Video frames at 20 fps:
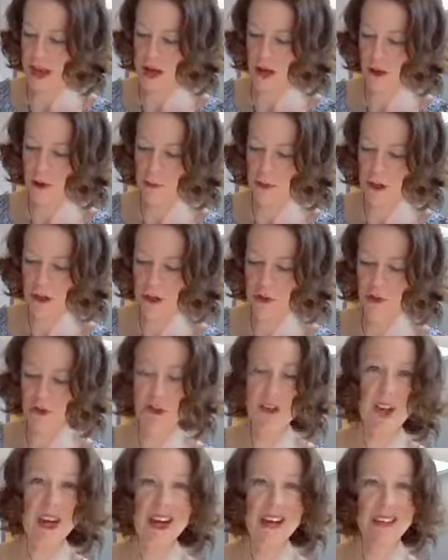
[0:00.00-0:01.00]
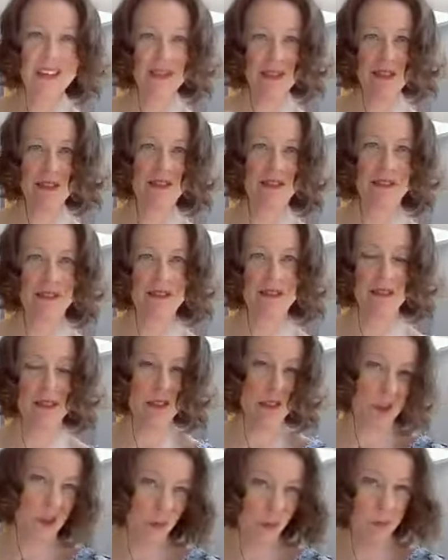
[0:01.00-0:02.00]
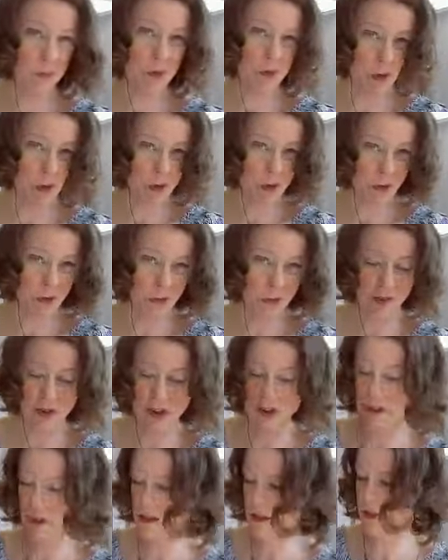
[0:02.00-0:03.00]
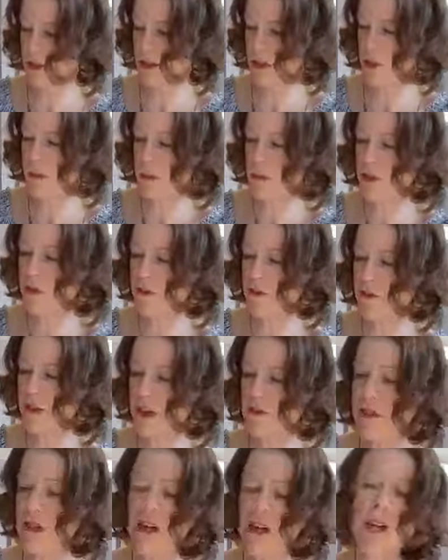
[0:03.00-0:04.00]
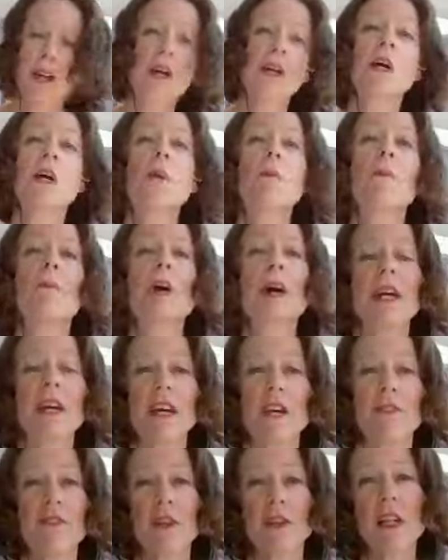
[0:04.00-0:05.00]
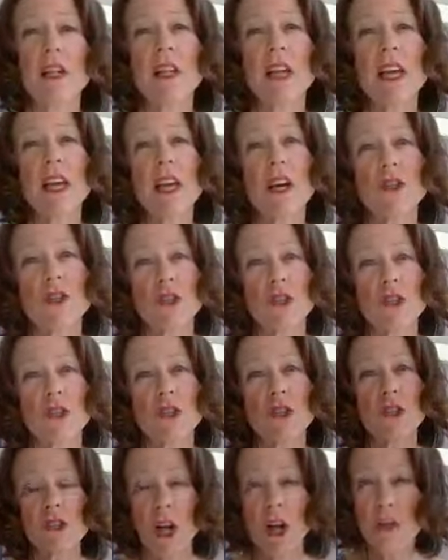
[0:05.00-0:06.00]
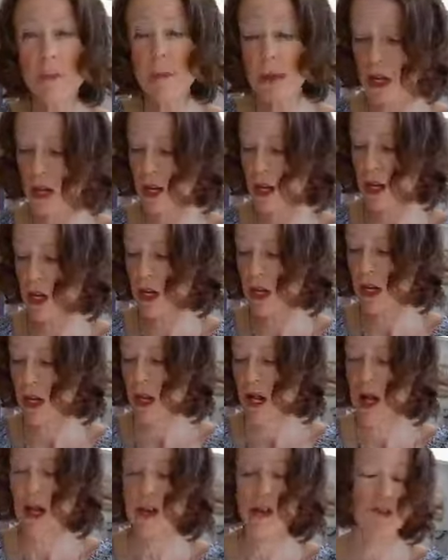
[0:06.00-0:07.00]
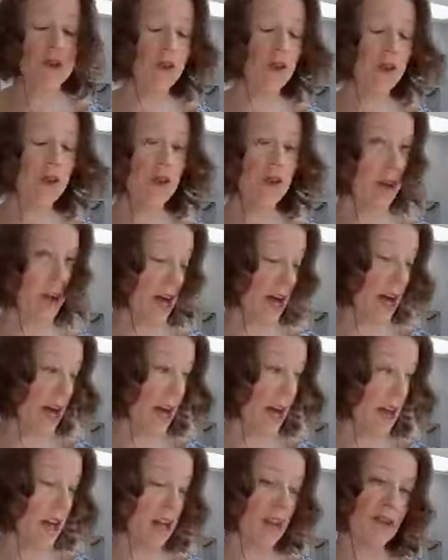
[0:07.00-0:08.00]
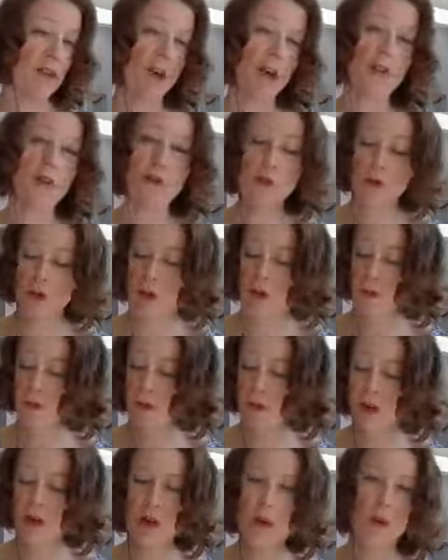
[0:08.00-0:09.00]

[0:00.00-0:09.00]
the outer pillow just adds a little bit more poof, right? There's a little bit more fluff there. But if you're going to lay on your stomach and turn your head, it's also going to put